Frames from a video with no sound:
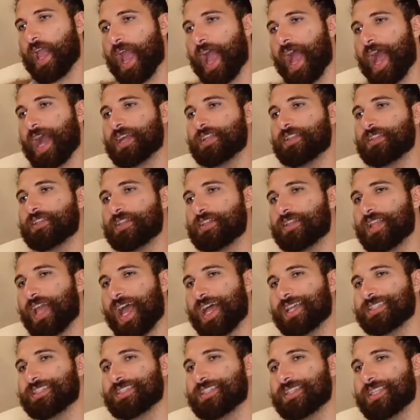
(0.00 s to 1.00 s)
acted
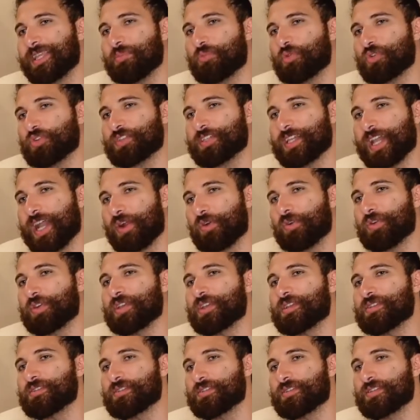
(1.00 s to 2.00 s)
as
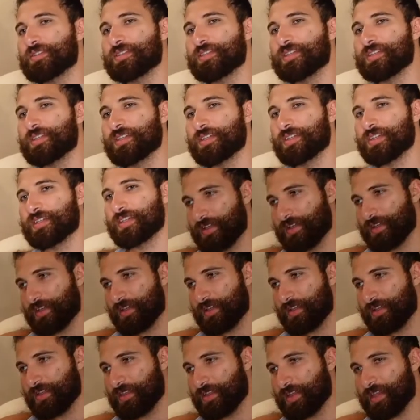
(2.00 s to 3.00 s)
libertarians,
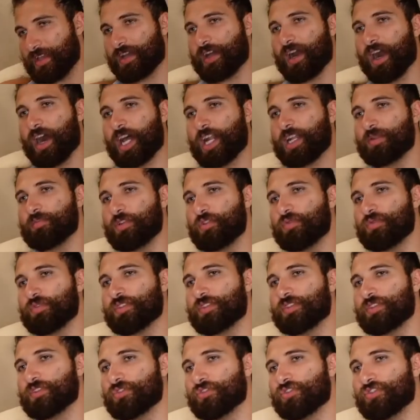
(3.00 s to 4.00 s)
the economy was
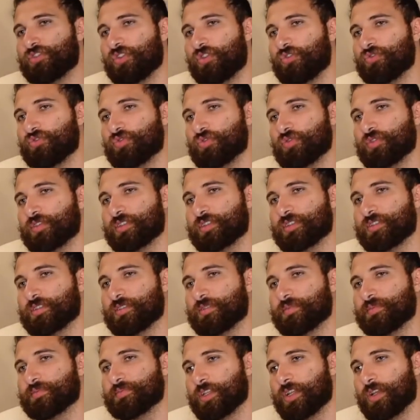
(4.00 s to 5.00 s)
still socialist.
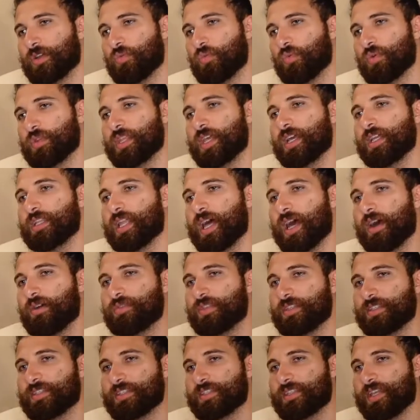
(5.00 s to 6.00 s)
When they allowed
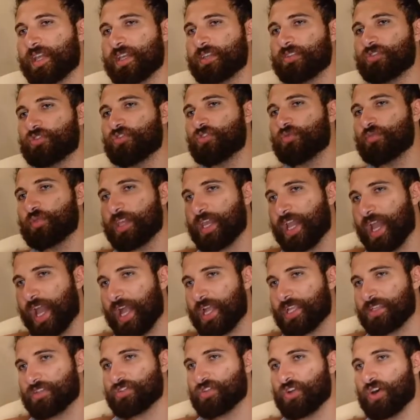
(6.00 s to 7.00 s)
the state to be
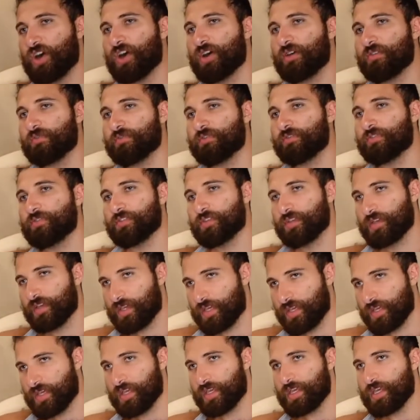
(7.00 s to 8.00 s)
hands-off
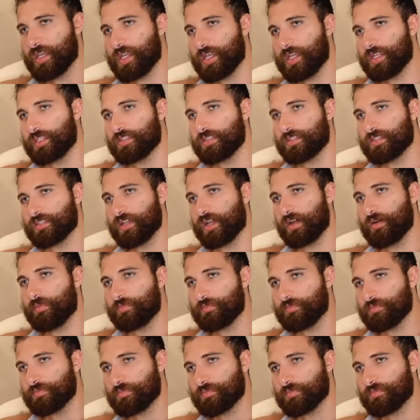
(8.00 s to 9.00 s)
in
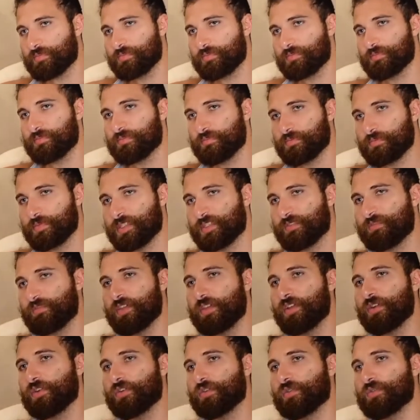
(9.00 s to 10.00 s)
some
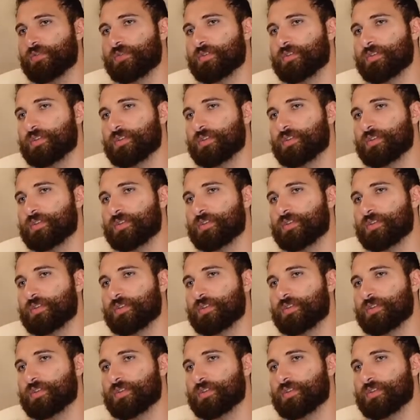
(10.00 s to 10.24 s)
sphere,